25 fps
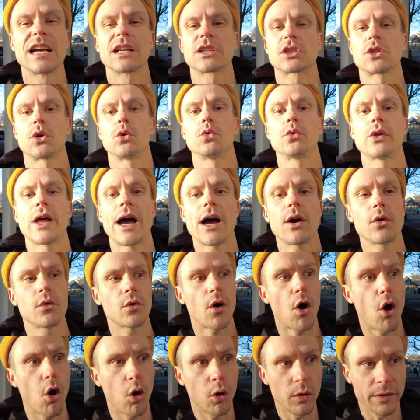so now
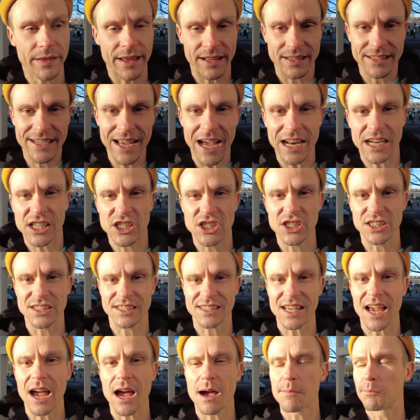all that garages
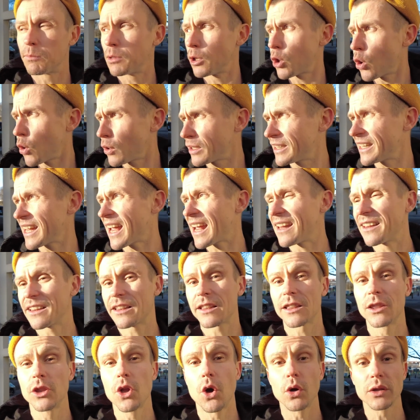are blocked and
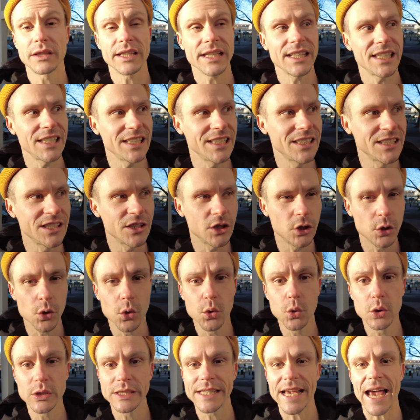not in
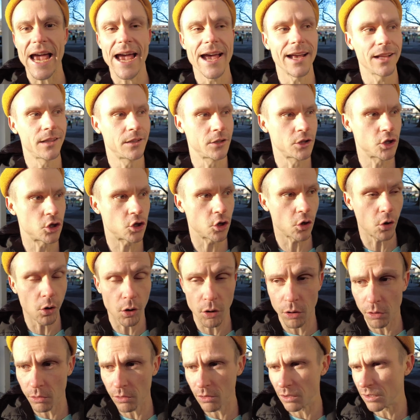use at
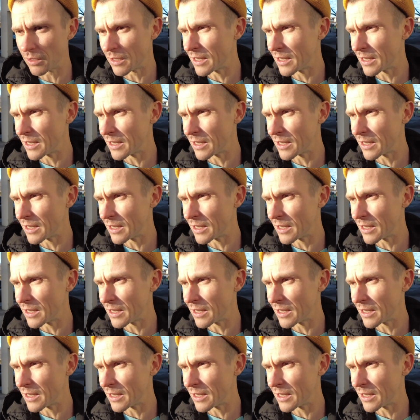all